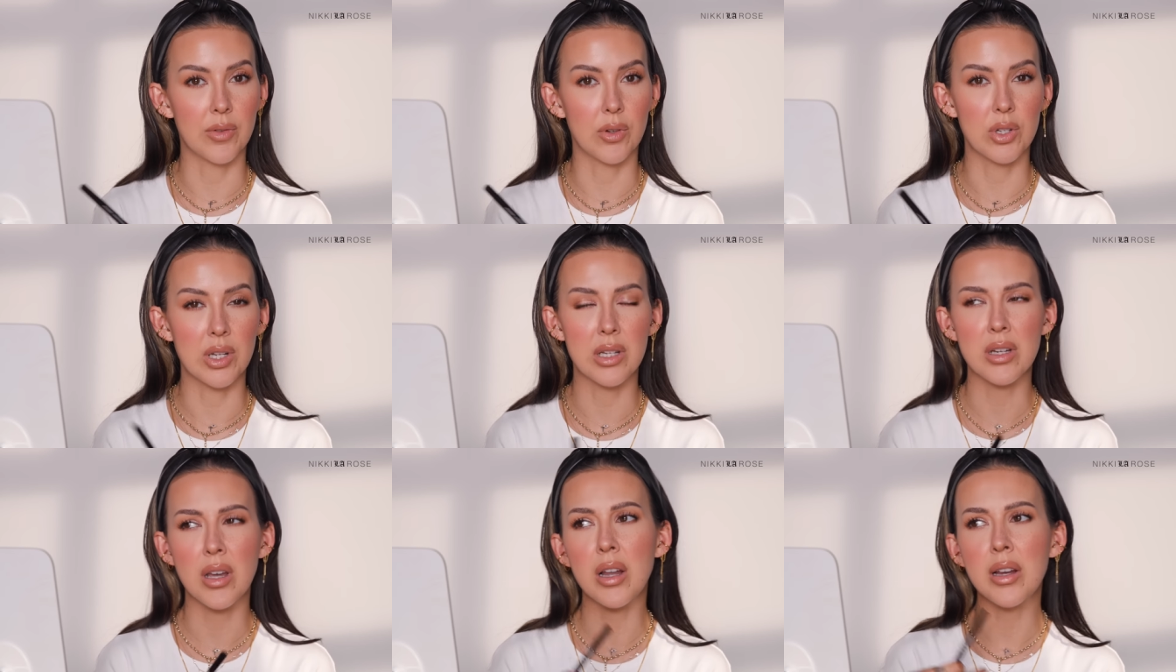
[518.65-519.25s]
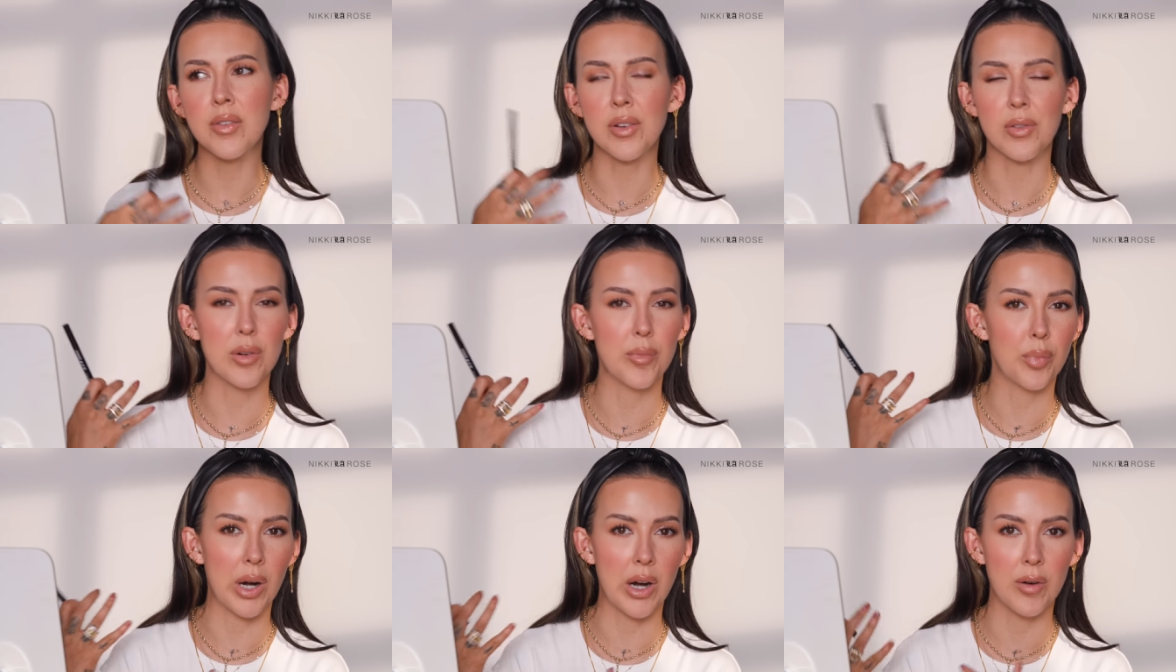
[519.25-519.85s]
There's a ton of
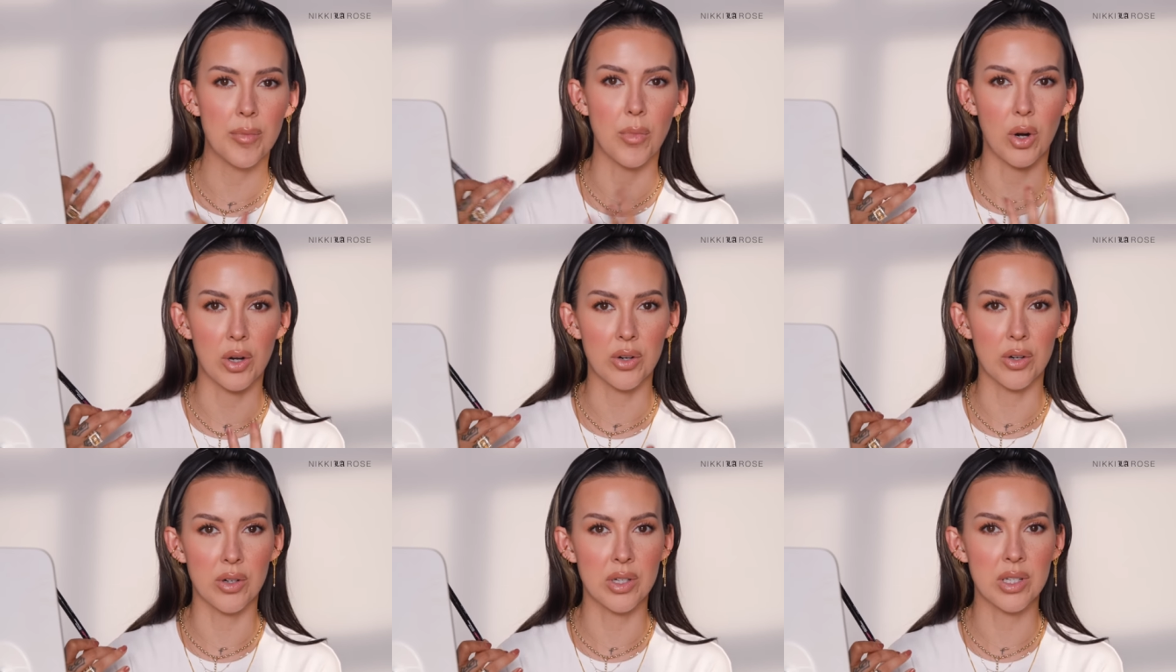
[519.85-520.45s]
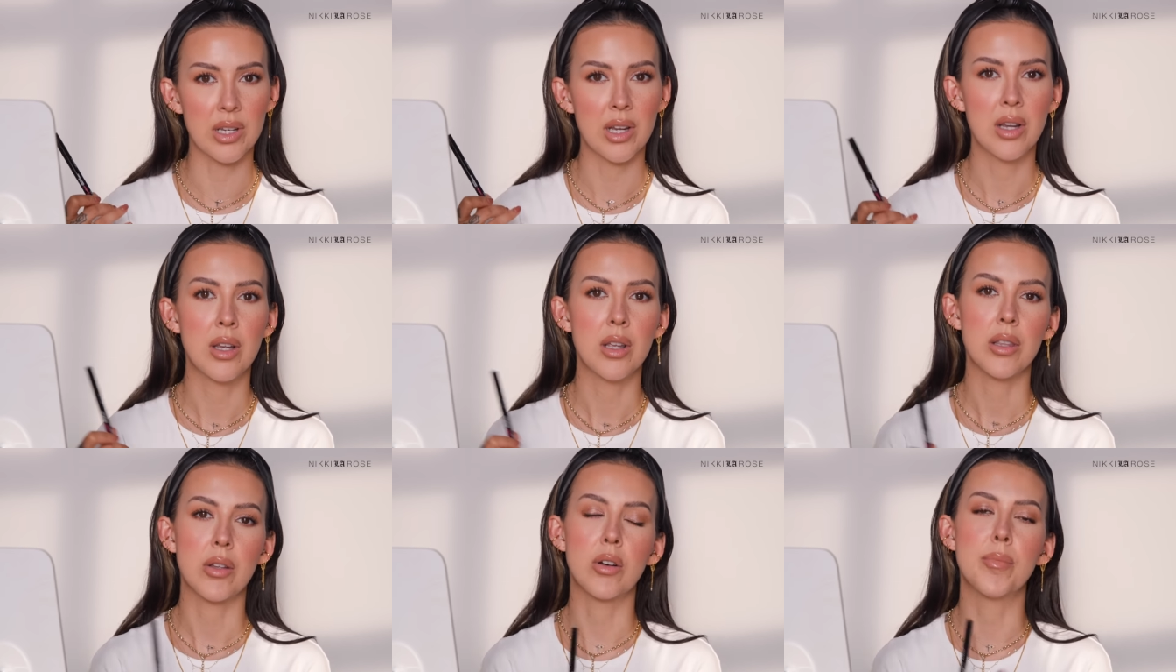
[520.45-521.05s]
different brow markers
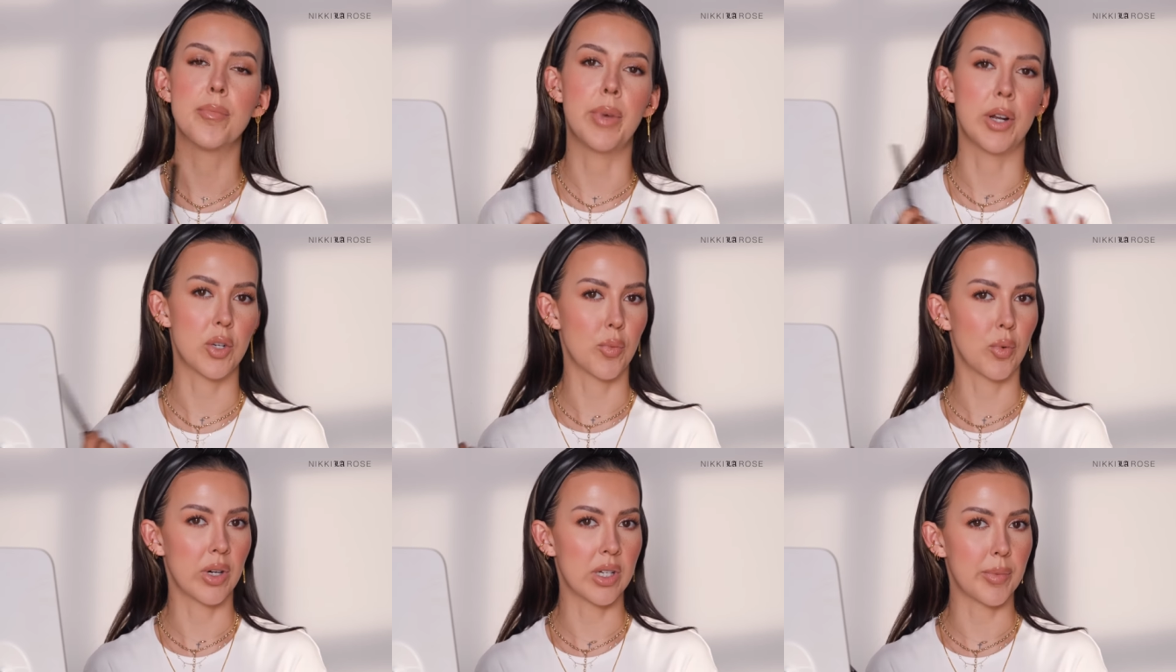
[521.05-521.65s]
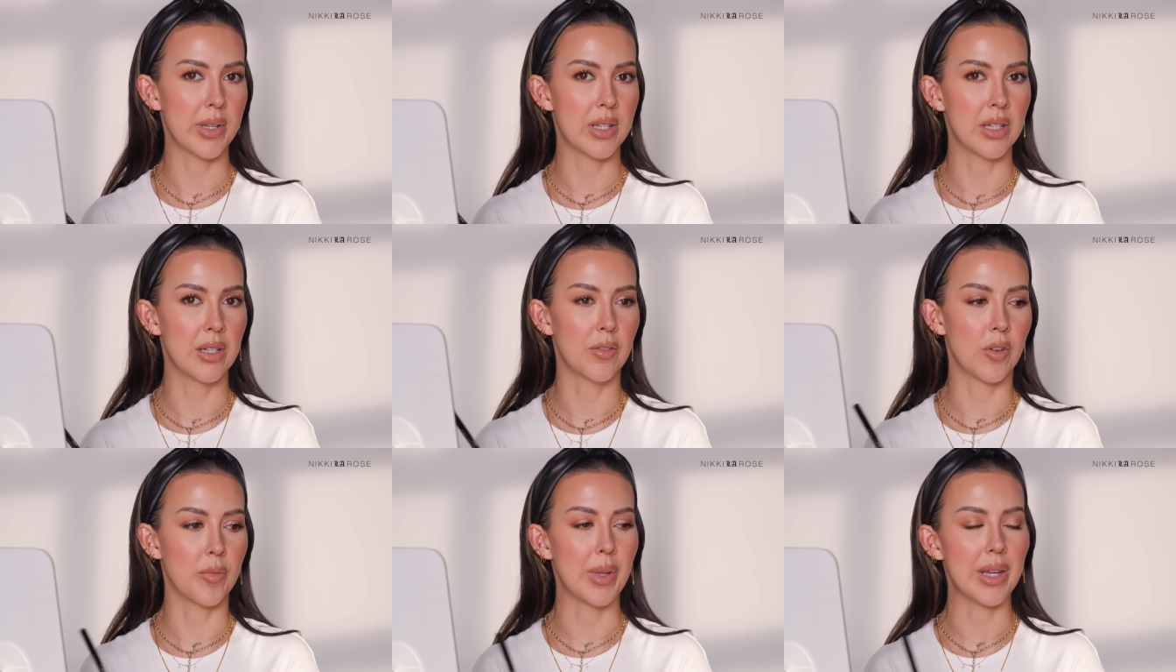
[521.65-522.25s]
that are much more
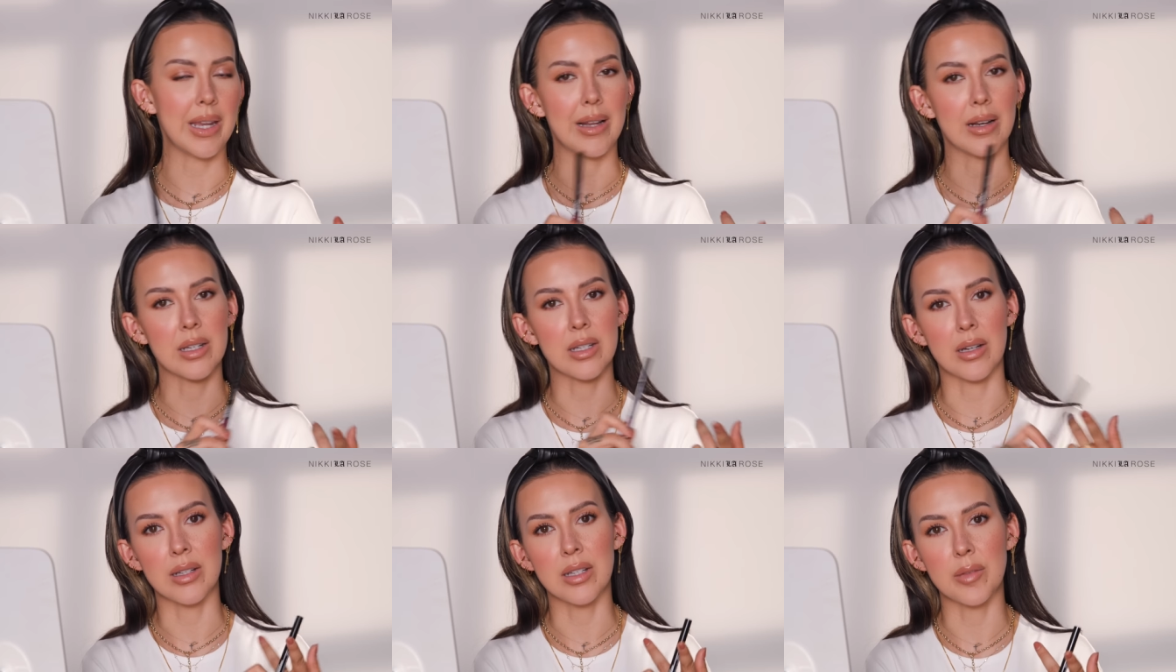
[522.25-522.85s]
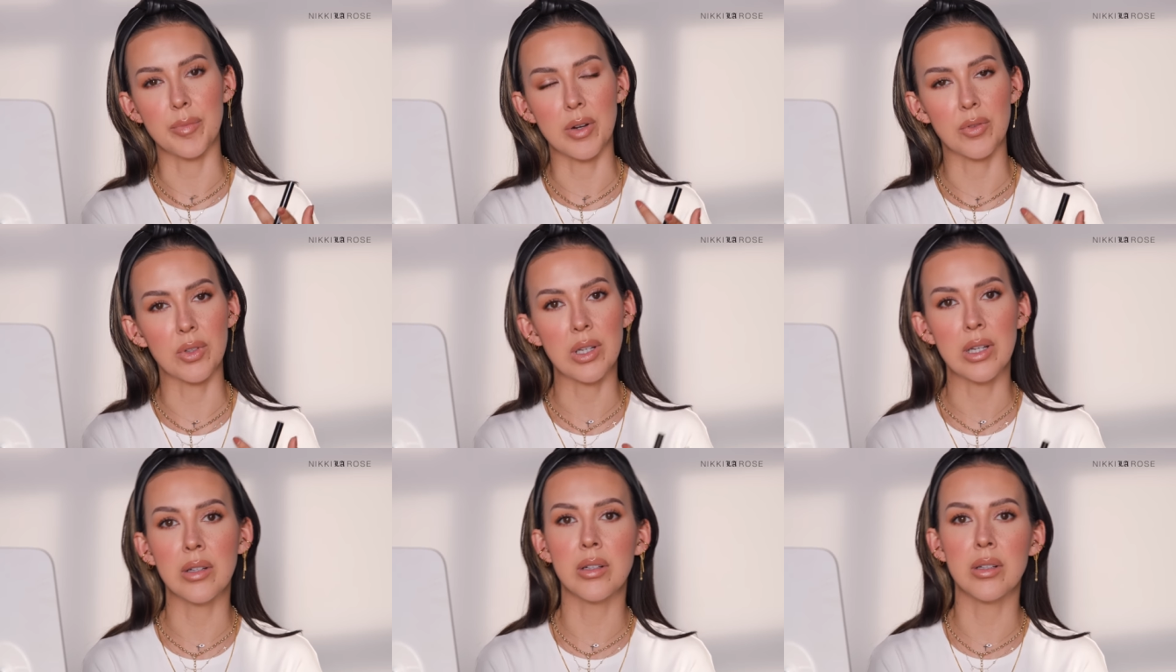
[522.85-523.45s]
expensive, from like Anastasia
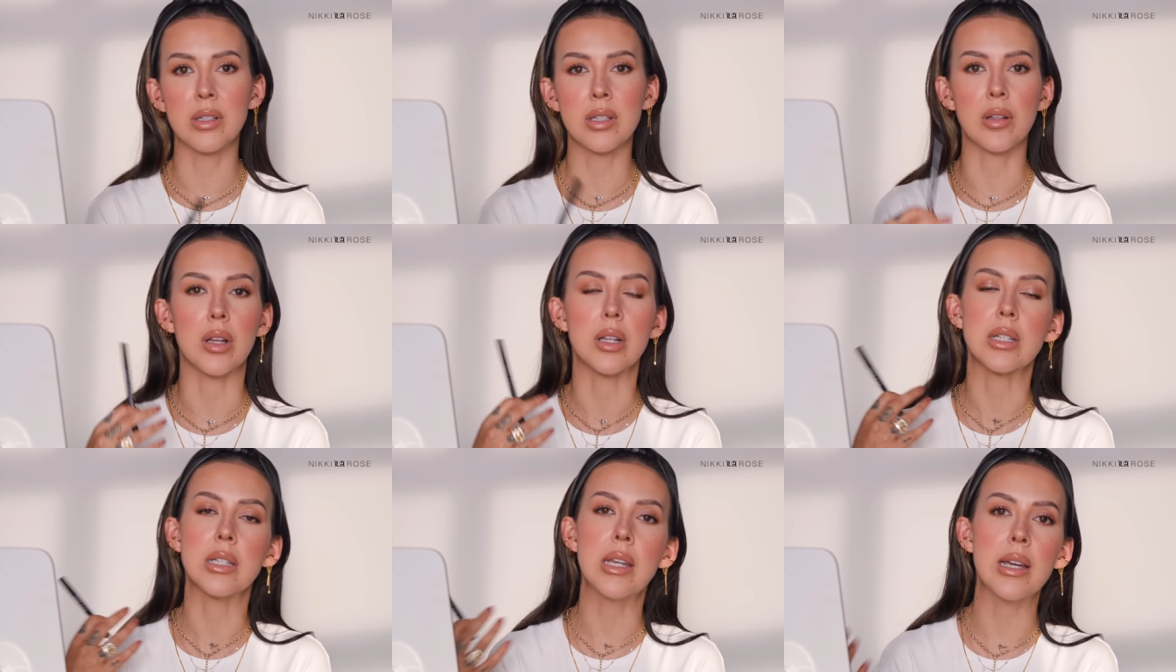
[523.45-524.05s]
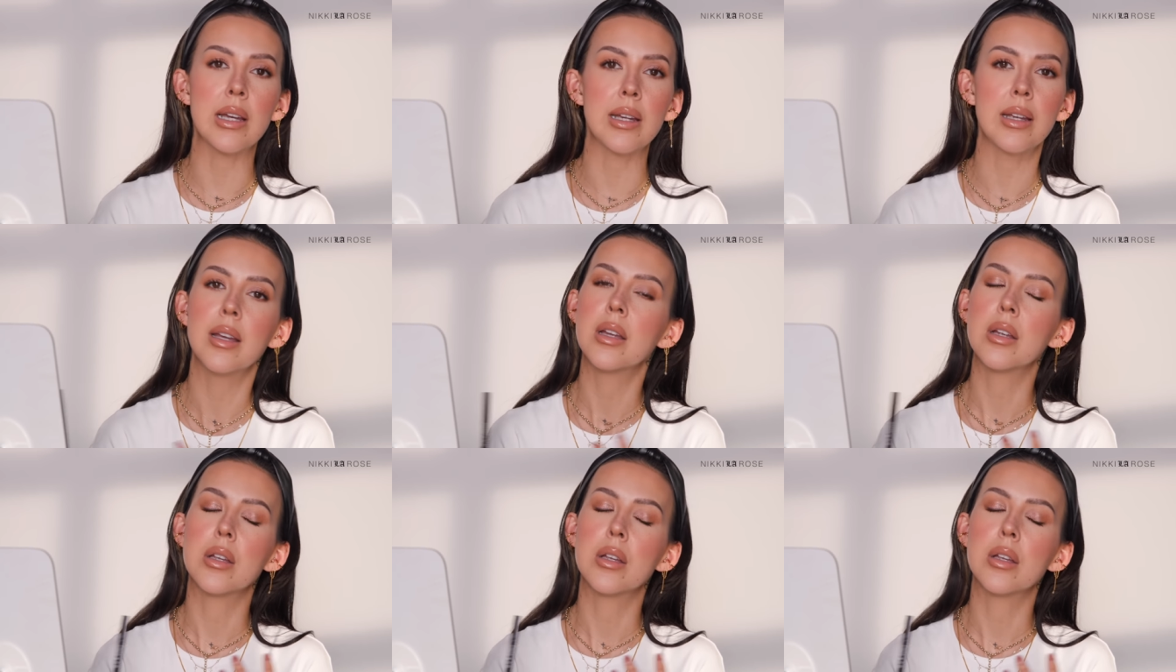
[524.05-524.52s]
Beverly Hills, Glossier.